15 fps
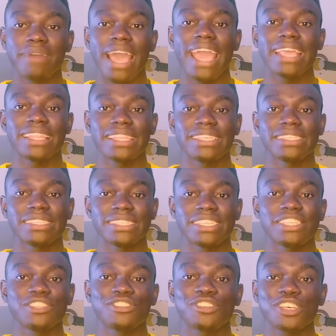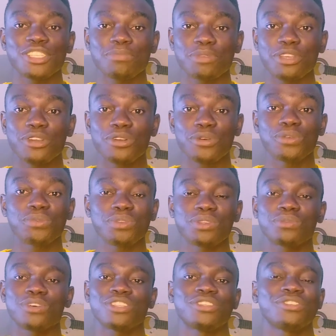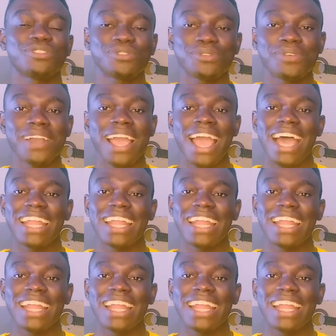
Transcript: buy these things just be good with what you do